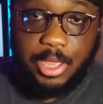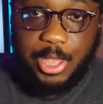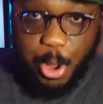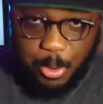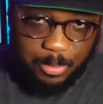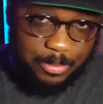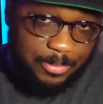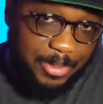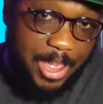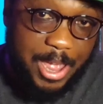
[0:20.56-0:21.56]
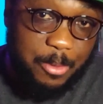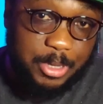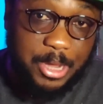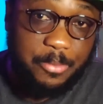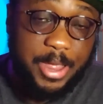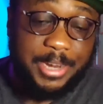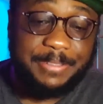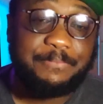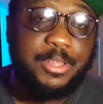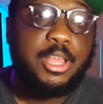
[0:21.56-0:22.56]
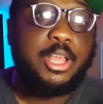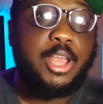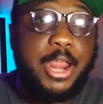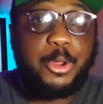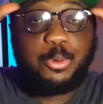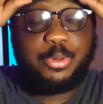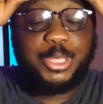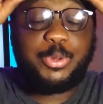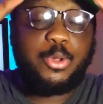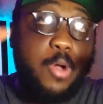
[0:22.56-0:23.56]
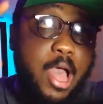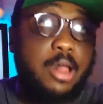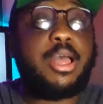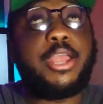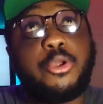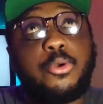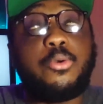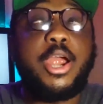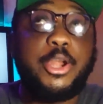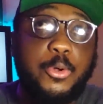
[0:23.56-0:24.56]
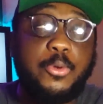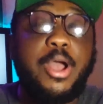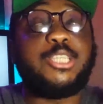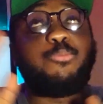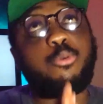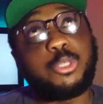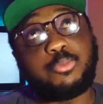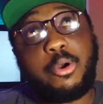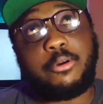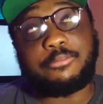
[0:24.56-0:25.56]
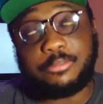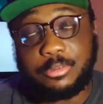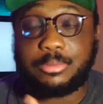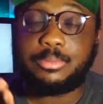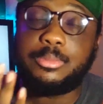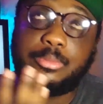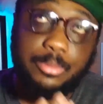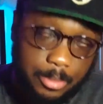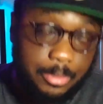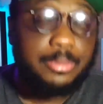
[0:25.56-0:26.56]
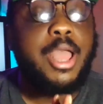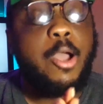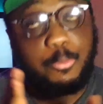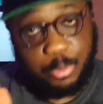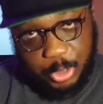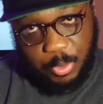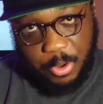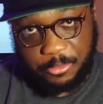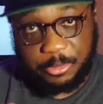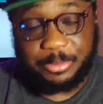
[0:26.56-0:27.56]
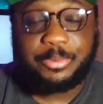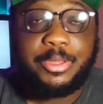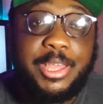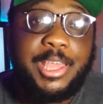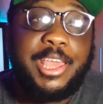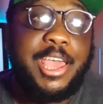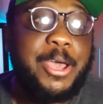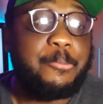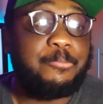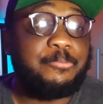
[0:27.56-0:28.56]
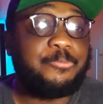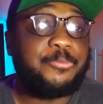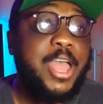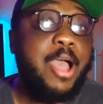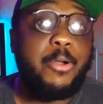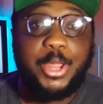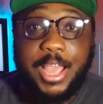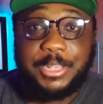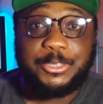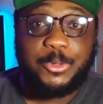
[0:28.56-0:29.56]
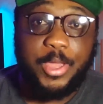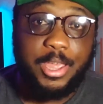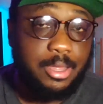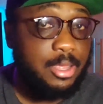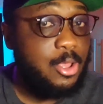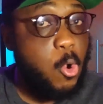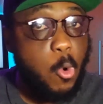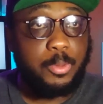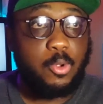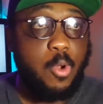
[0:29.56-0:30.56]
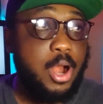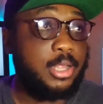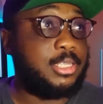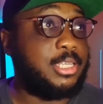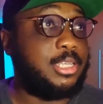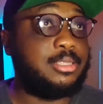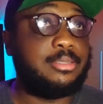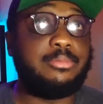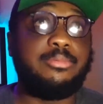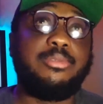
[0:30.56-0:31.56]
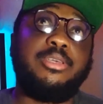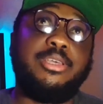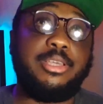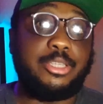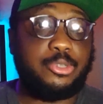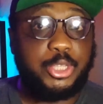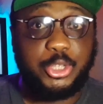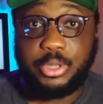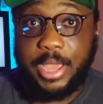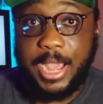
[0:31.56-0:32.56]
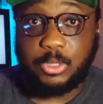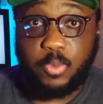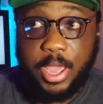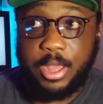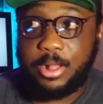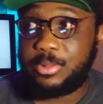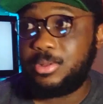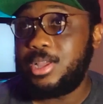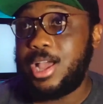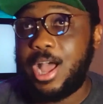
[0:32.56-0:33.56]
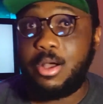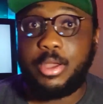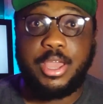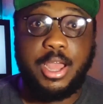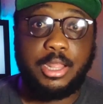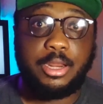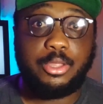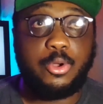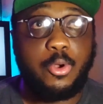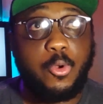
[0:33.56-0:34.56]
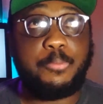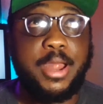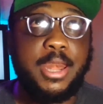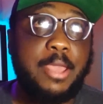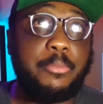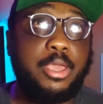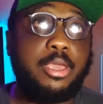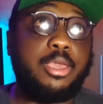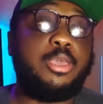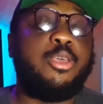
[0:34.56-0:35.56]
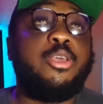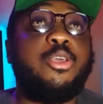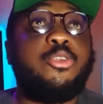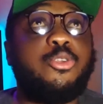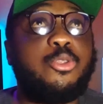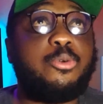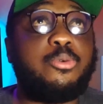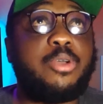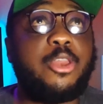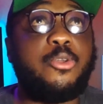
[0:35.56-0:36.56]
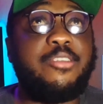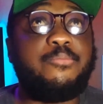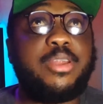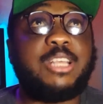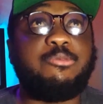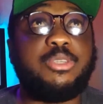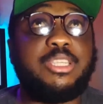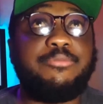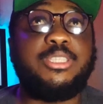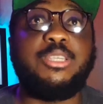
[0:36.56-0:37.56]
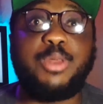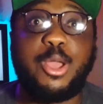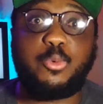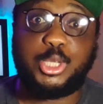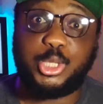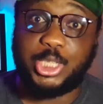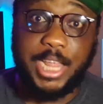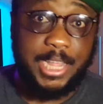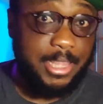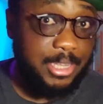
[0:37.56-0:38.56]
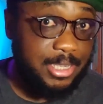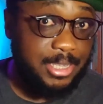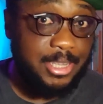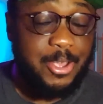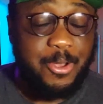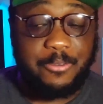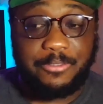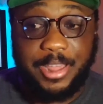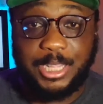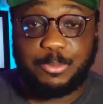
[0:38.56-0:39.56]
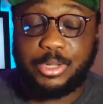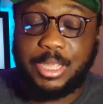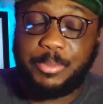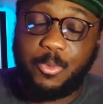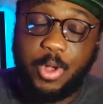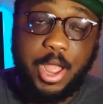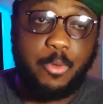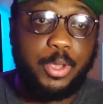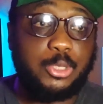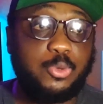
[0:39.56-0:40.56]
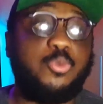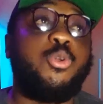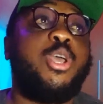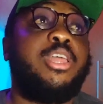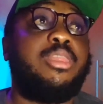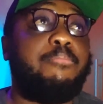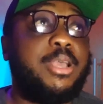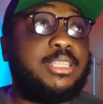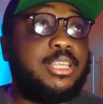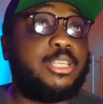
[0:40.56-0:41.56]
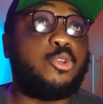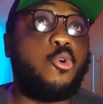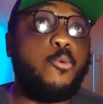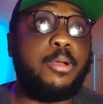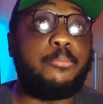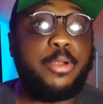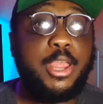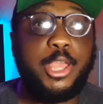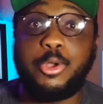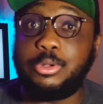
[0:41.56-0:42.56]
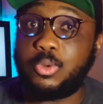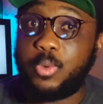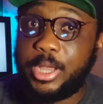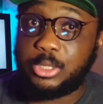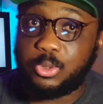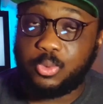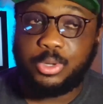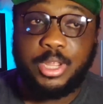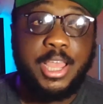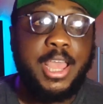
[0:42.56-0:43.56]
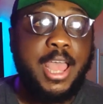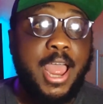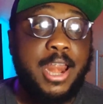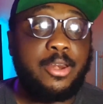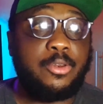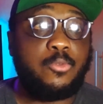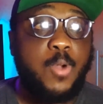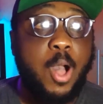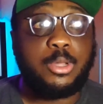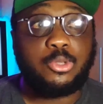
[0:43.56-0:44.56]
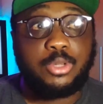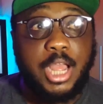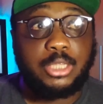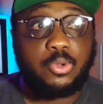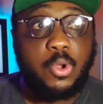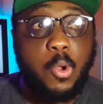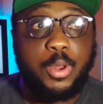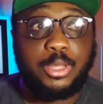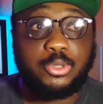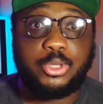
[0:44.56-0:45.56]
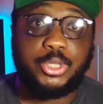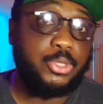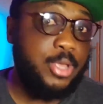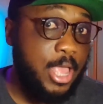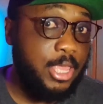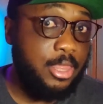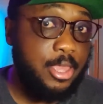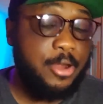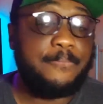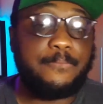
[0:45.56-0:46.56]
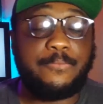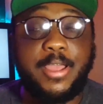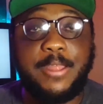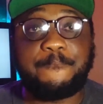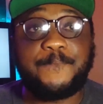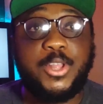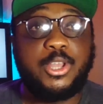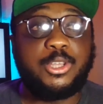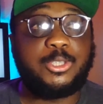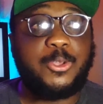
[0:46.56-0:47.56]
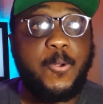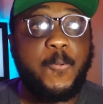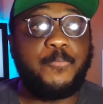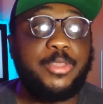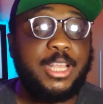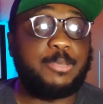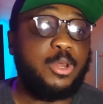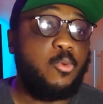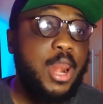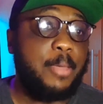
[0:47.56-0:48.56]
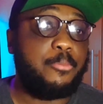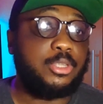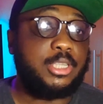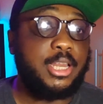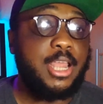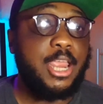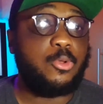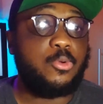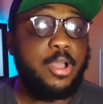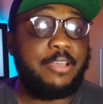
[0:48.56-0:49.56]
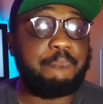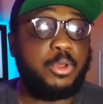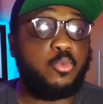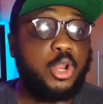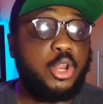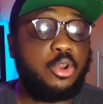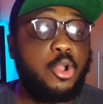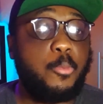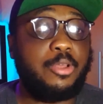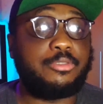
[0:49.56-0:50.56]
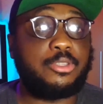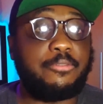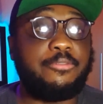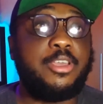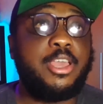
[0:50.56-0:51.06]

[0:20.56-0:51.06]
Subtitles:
Yo, hey, what's up, man? I know it's been a while. I know. I should post more often. I will post more often. How are you guys doing? Hope the quarantine is treating you guys well. How are you handling the whole pandemic? I know everybody has been receiving similar questions like this of late, but I mean, what can we do? The best thing is to hope and pray it goes away soon. And while we do that, all we need to do is just to hang in there, right? So it's been a while I posted. I know I've been working on a couple of stuff.